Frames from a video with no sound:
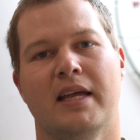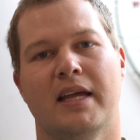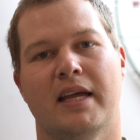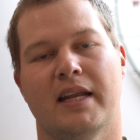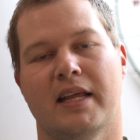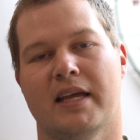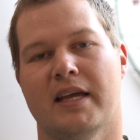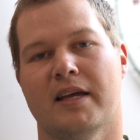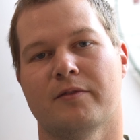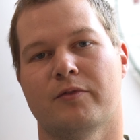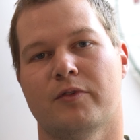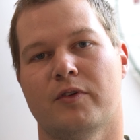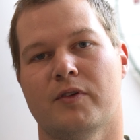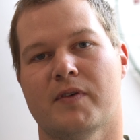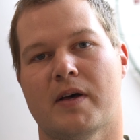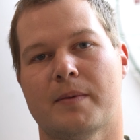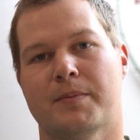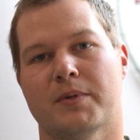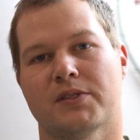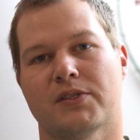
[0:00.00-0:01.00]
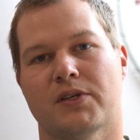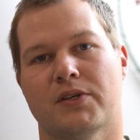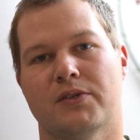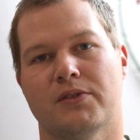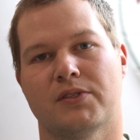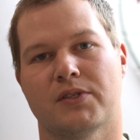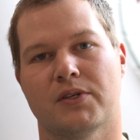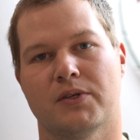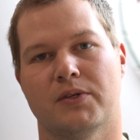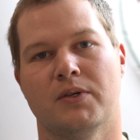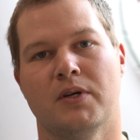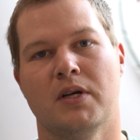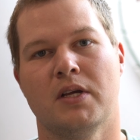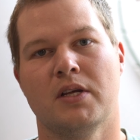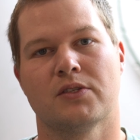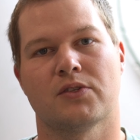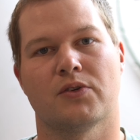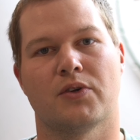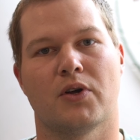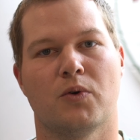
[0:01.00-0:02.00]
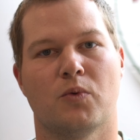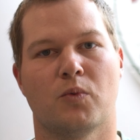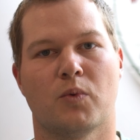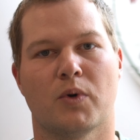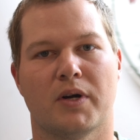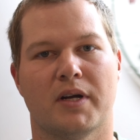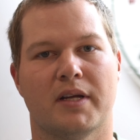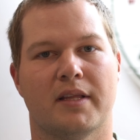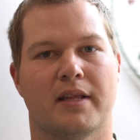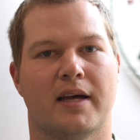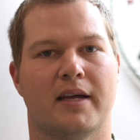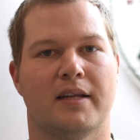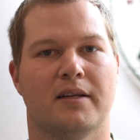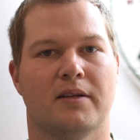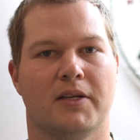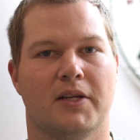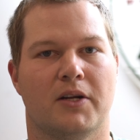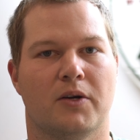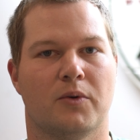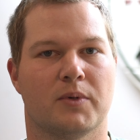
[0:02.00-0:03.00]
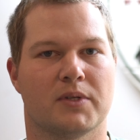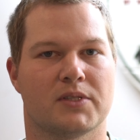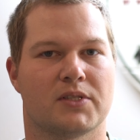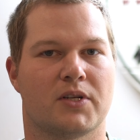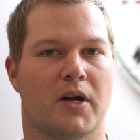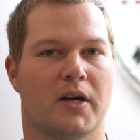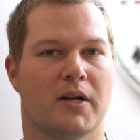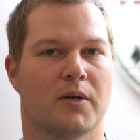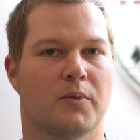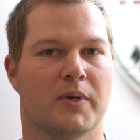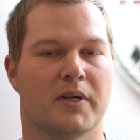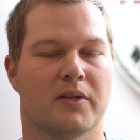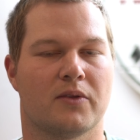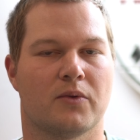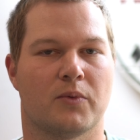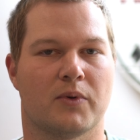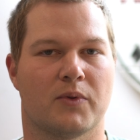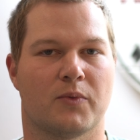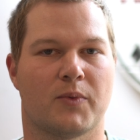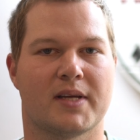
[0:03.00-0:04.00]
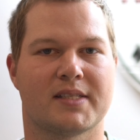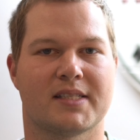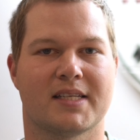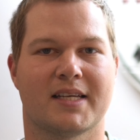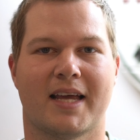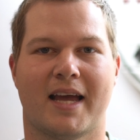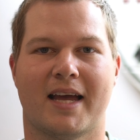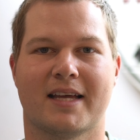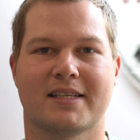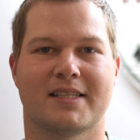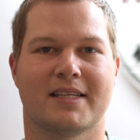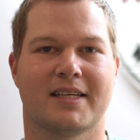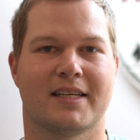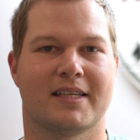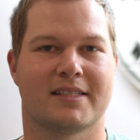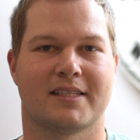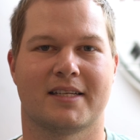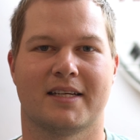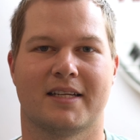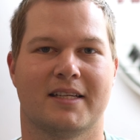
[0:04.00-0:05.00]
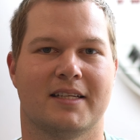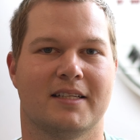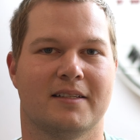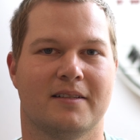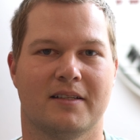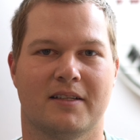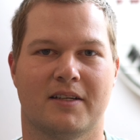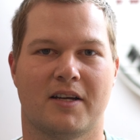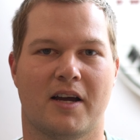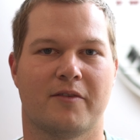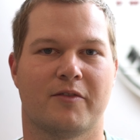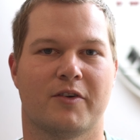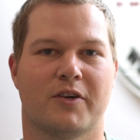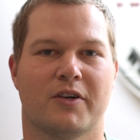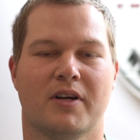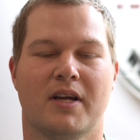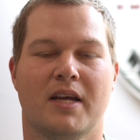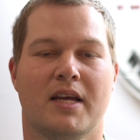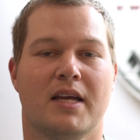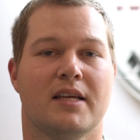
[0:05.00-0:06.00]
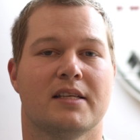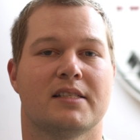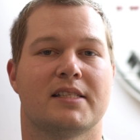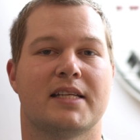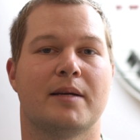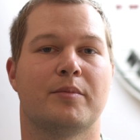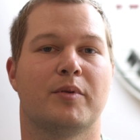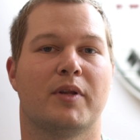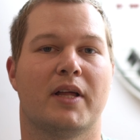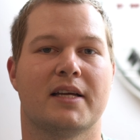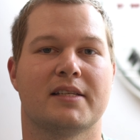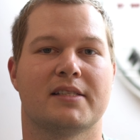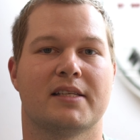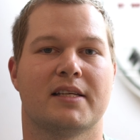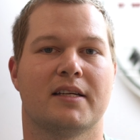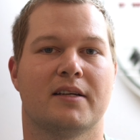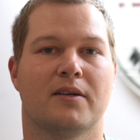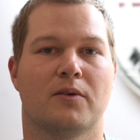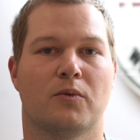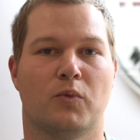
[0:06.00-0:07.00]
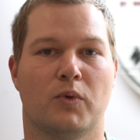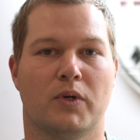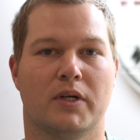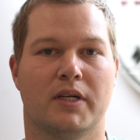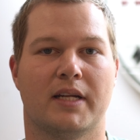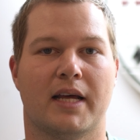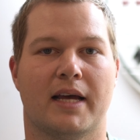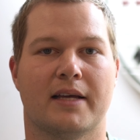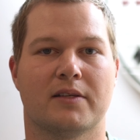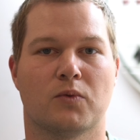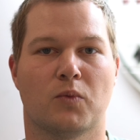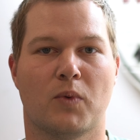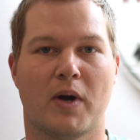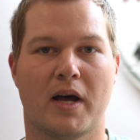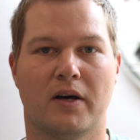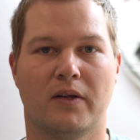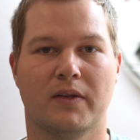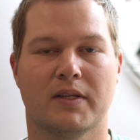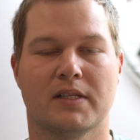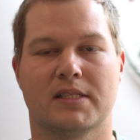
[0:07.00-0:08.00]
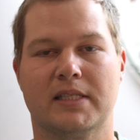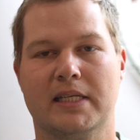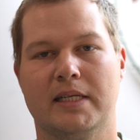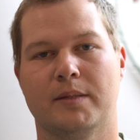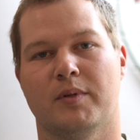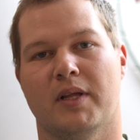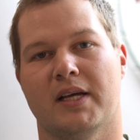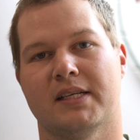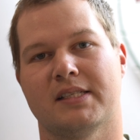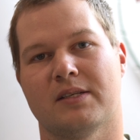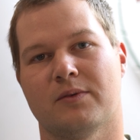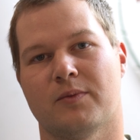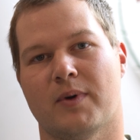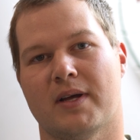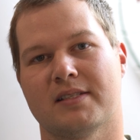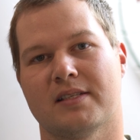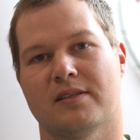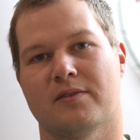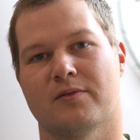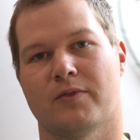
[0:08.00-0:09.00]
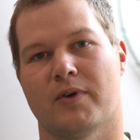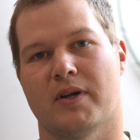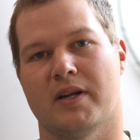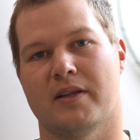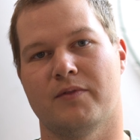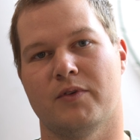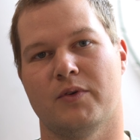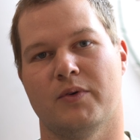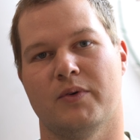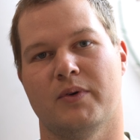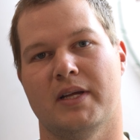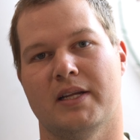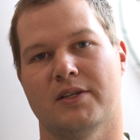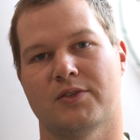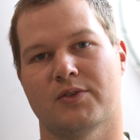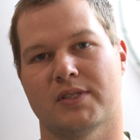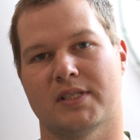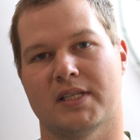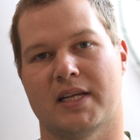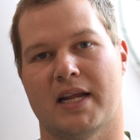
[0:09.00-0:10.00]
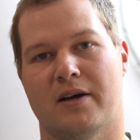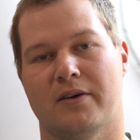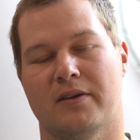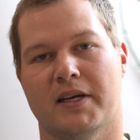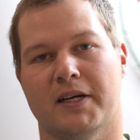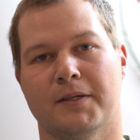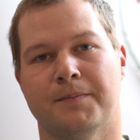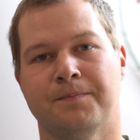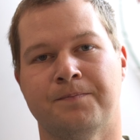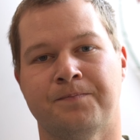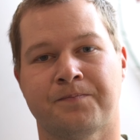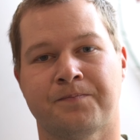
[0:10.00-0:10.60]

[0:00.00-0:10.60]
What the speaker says: in a handful of episodes. So don't worry that, you know, we're starting with resin casting. It's going to cover stabilizing wood as well, and stabilizing resin for any of you interested out there.